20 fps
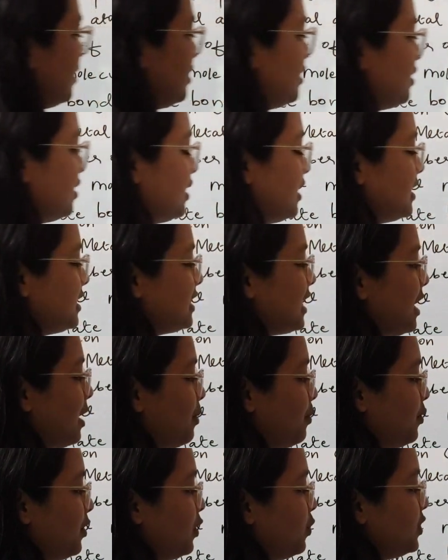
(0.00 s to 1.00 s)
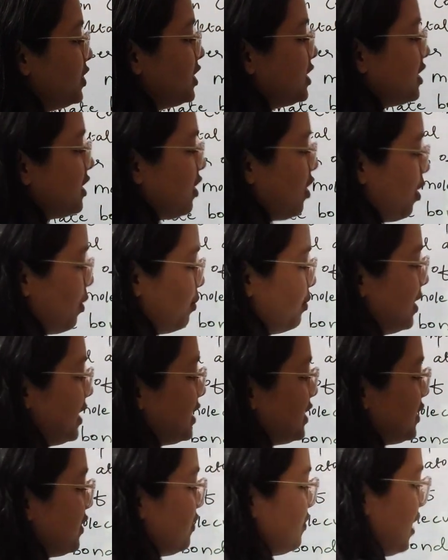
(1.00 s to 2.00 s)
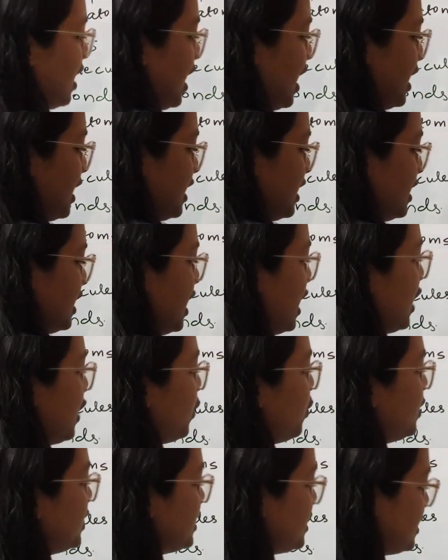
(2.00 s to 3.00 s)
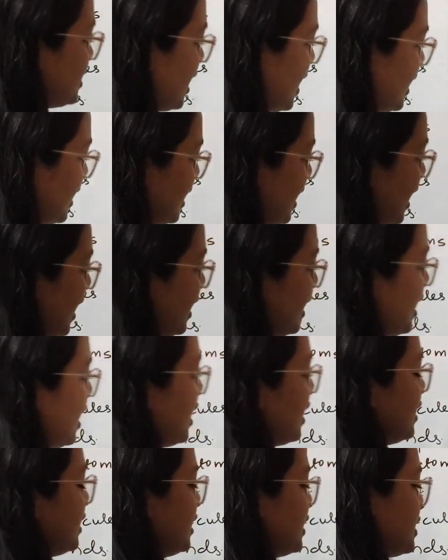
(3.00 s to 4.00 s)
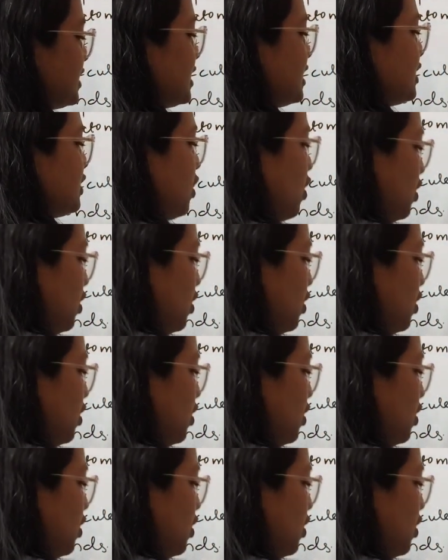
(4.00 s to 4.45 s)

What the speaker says: the third example, which is a complex of iron with cyanide, this is